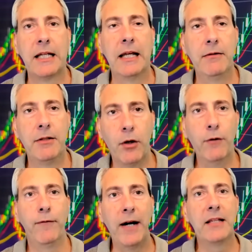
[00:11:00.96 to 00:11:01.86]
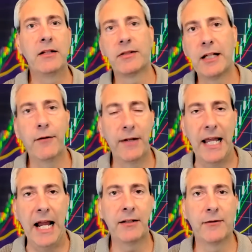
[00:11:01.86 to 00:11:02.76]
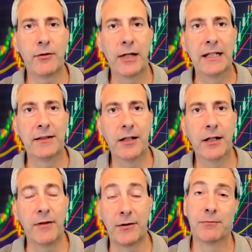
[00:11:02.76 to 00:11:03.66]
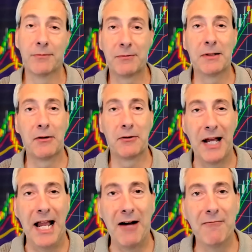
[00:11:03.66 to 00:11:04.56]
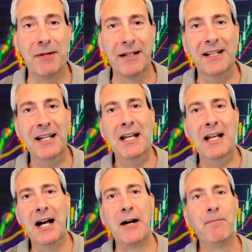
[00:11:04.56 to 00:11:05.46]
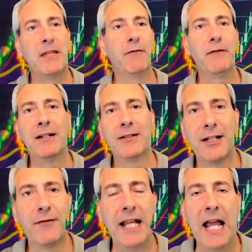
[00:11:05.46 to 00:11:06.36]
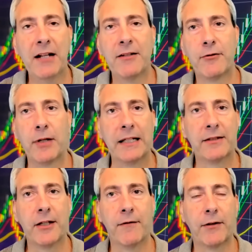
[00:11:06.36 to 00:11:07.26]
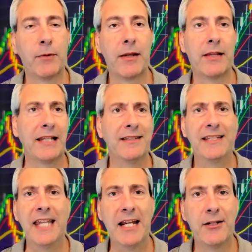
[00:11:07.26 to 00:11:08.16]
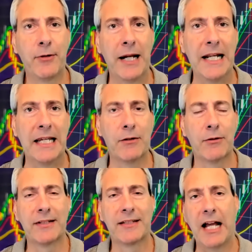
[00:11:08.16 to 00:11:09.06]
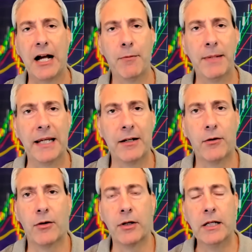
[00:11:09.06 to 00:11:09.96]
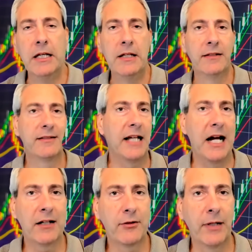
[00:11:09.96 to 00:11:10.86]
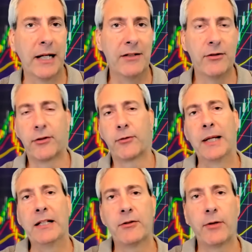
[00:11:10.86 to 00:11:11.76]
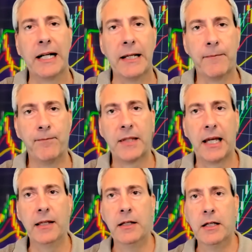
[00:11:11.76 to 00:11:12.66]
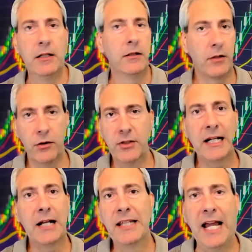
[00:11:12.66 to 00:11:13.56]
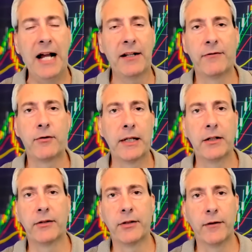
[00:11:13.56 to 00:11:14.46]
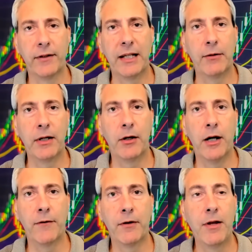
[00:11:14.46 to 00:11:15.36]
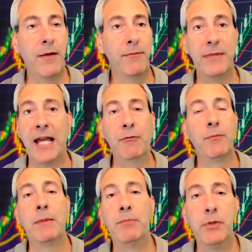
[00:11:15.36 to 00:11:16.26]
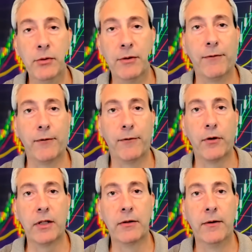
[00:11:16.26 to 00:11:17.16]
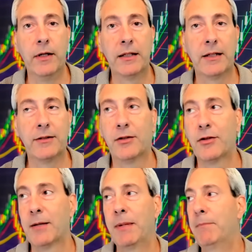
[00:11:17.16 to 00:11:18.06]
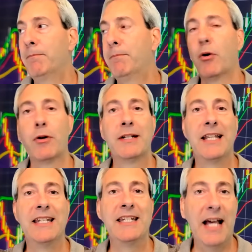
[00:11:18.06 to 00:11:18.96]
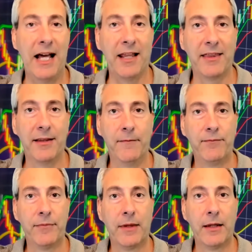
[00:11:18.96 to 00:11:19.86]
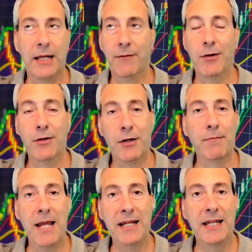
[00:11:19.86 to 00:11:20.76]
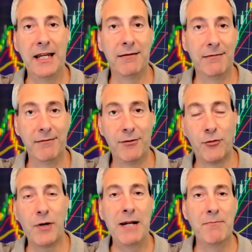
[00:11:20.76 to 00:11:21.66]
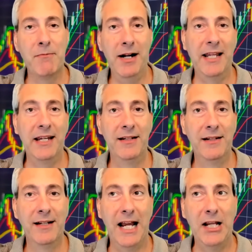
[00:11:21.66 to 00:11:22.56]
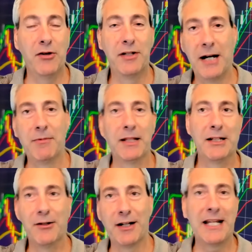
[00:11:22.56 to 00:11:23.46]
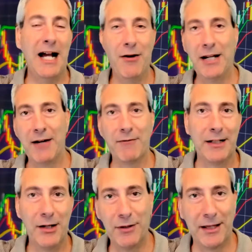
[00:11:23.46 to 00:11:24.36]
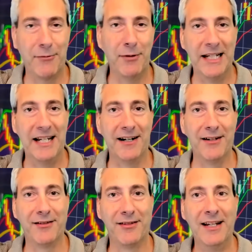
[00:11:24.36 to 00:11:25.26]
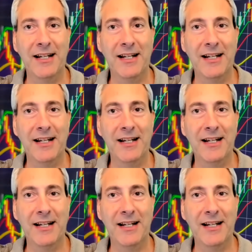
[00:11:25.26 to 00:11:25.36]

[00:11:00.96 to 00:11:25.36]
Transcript: Okay, go find yourself an active trading service, which we also have. But find yourself an active trading service, whether that's day trading or scalping or stock trades or swing trading. Okay, go check out the active trader service that we offer. That would be beautiful for you because you're going to be bored to death, even though you're making great money and you're doubling your account every 2 to 3 years.